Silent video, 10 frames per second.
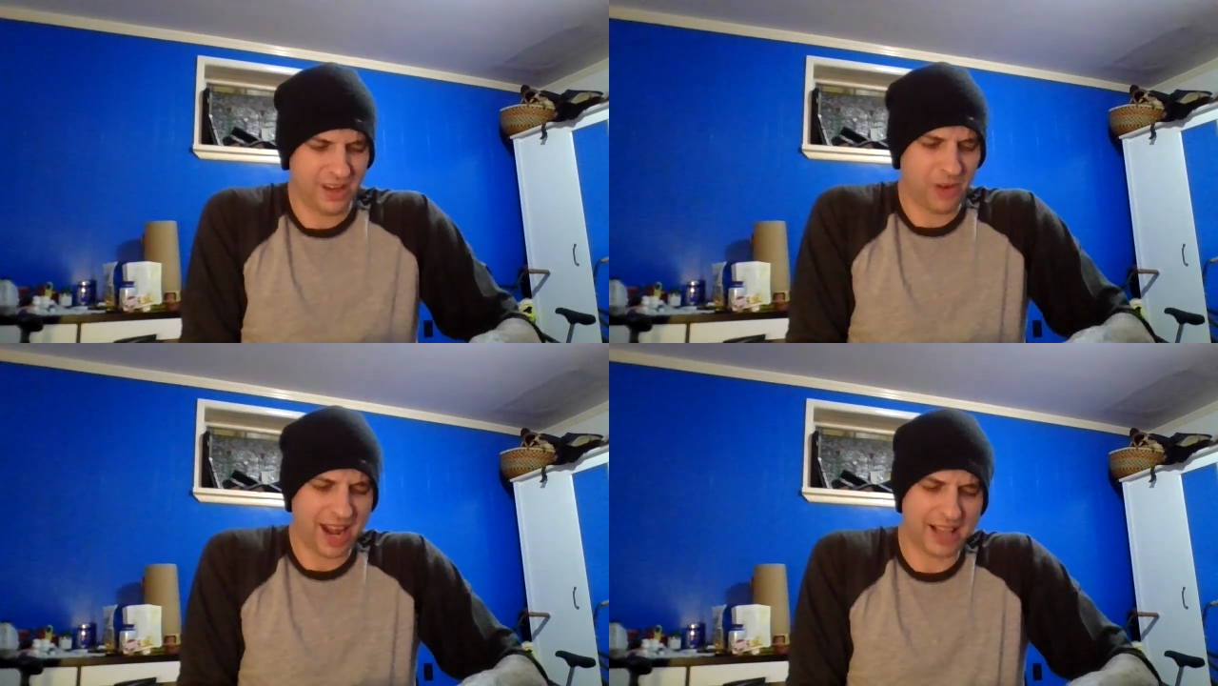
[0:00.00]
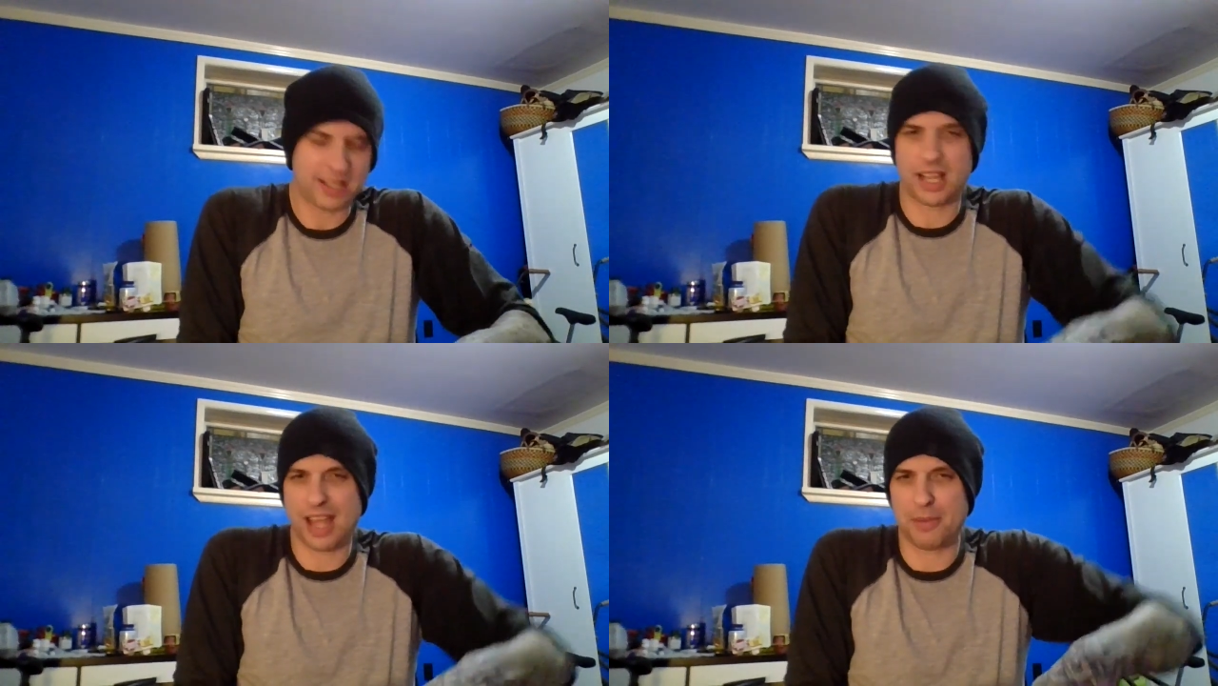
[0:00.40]
When I asked
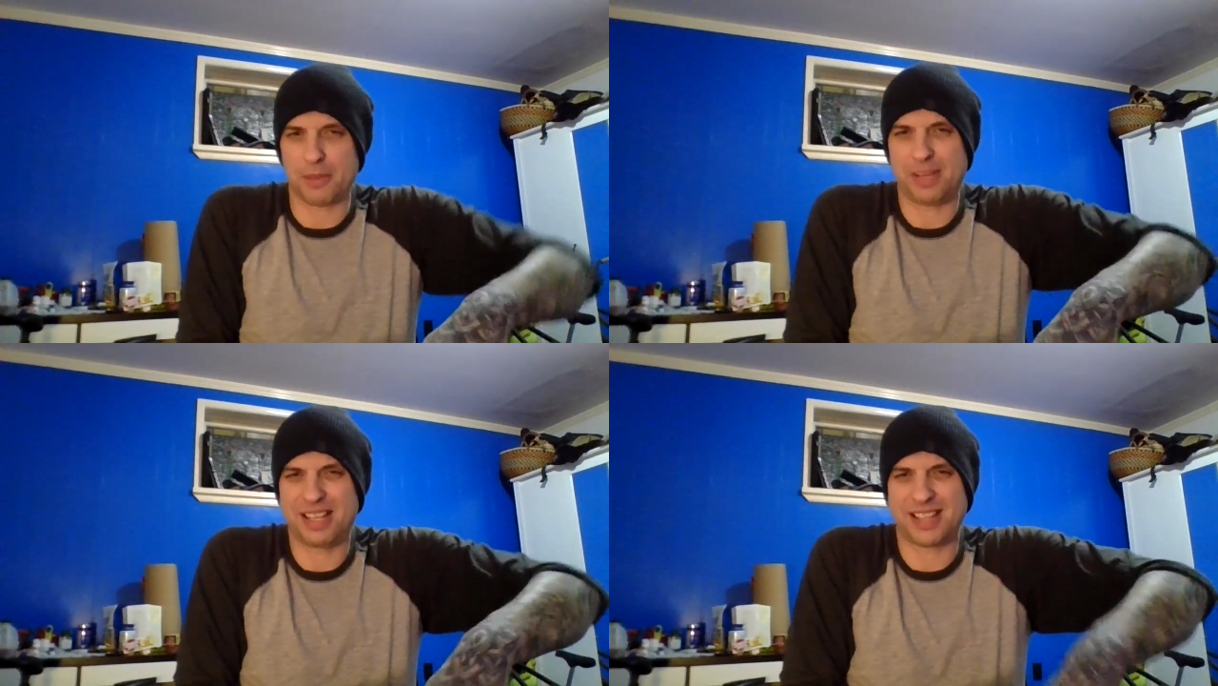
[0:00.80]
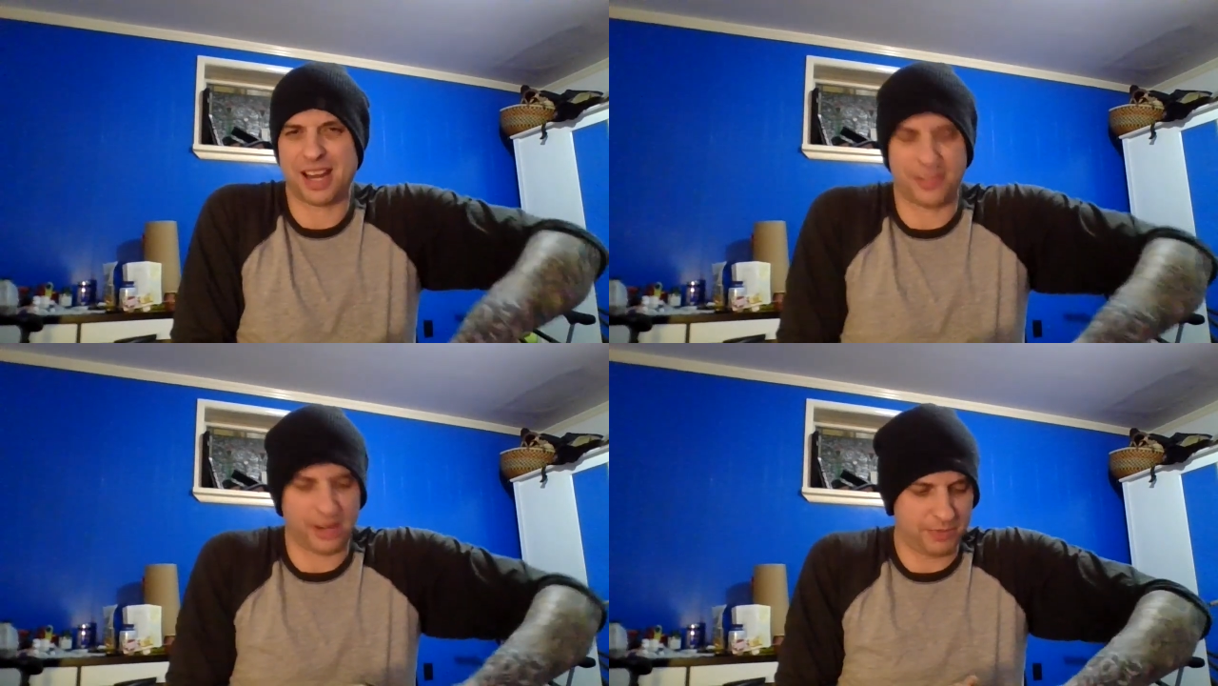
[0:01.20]
the guy about the Peak
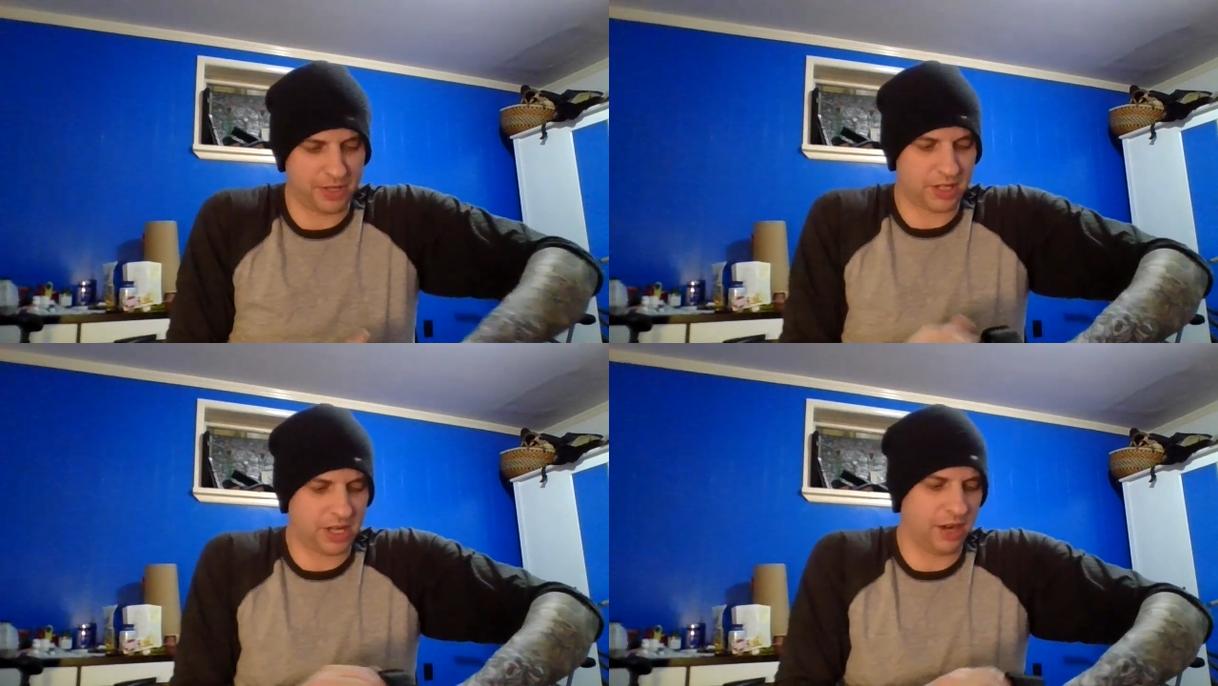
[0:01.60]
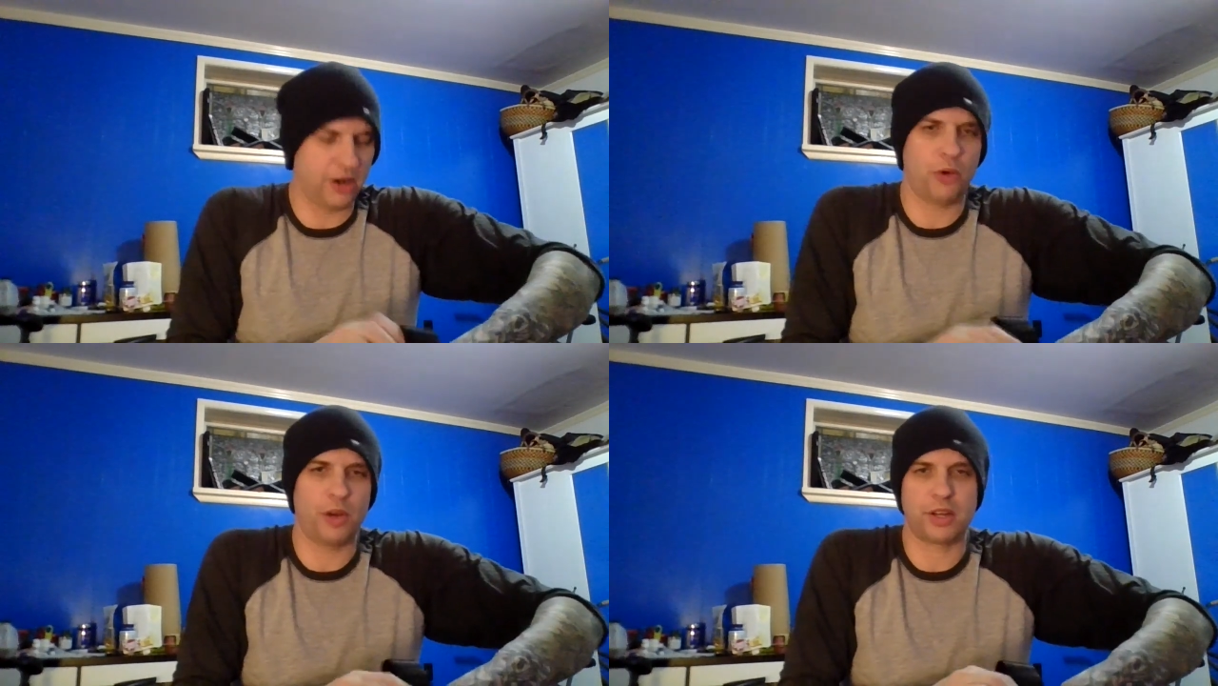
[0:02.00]
Design, I thought he'd just kind of
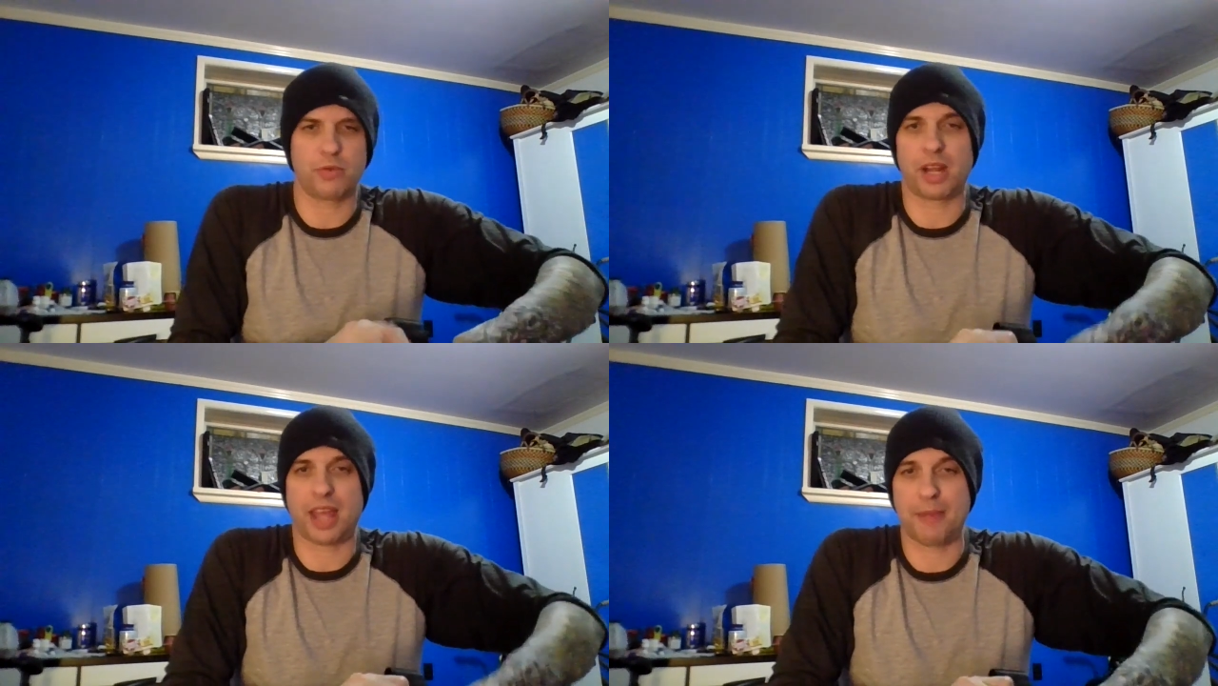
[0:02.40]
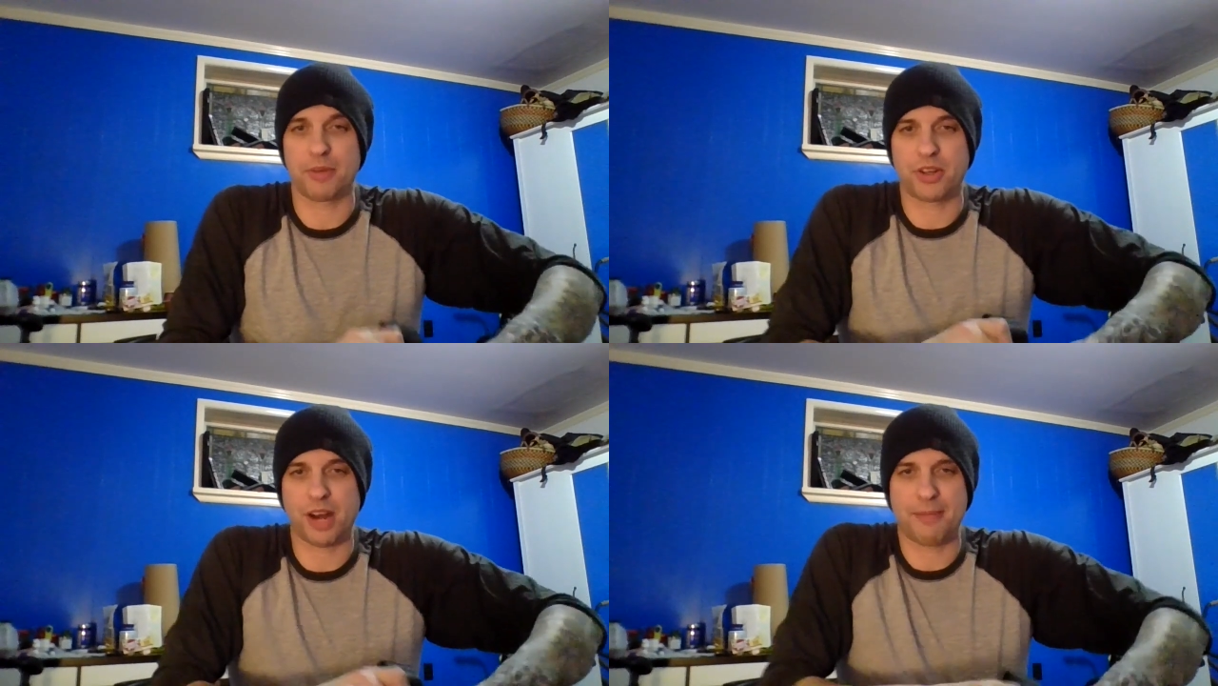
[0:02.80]
know I just want a
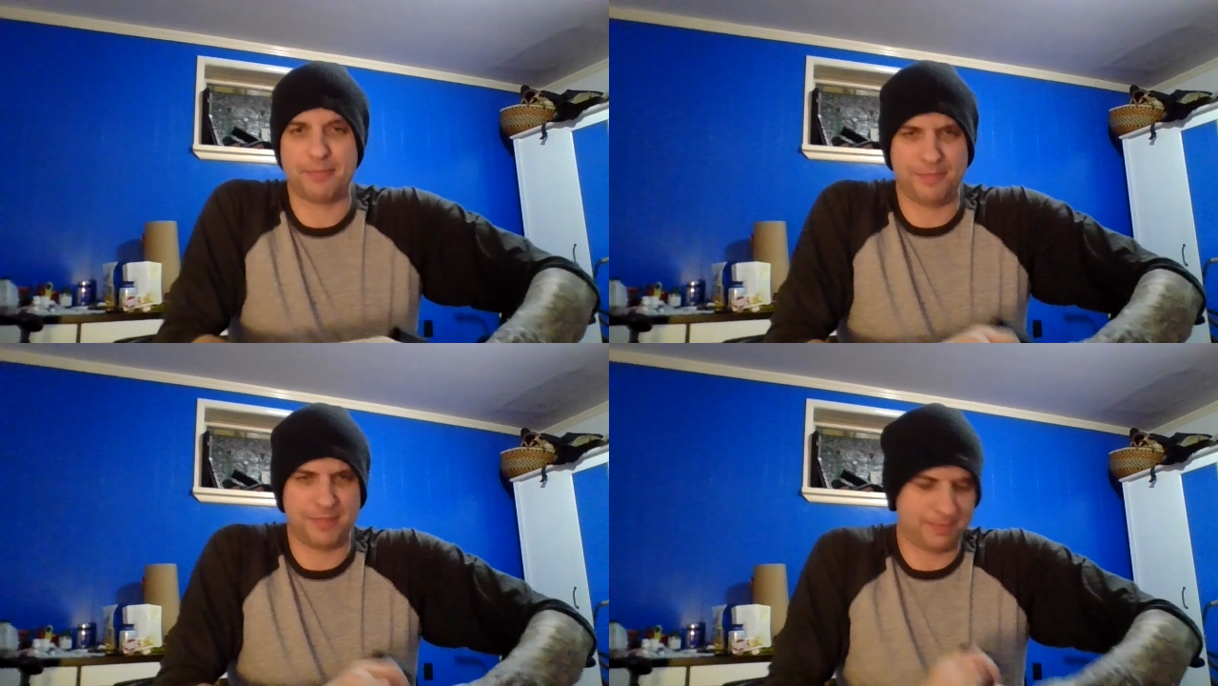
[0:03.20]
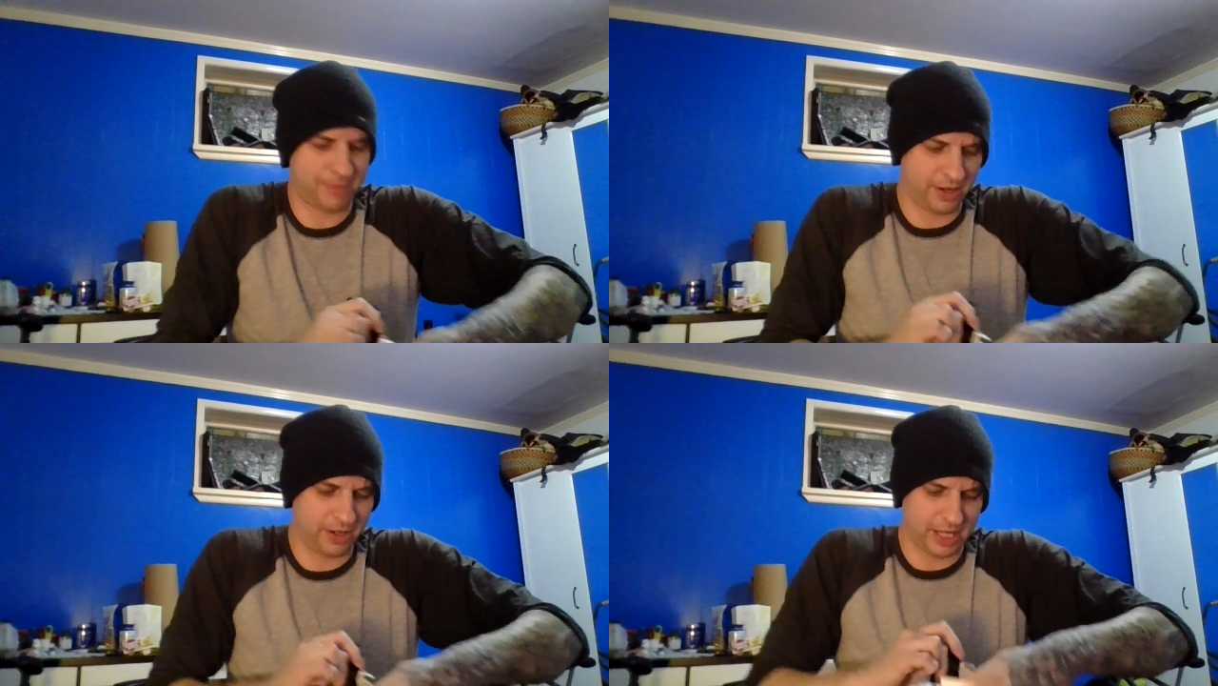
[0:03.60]
camera strap. But
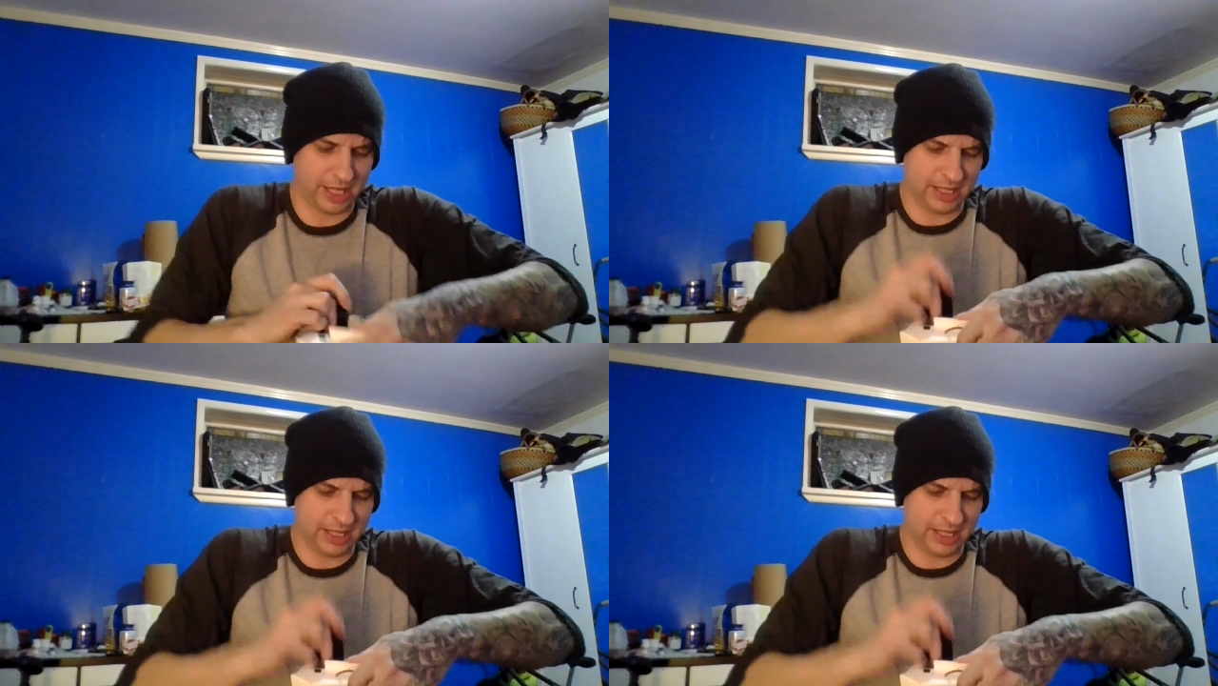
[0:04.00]
apparently,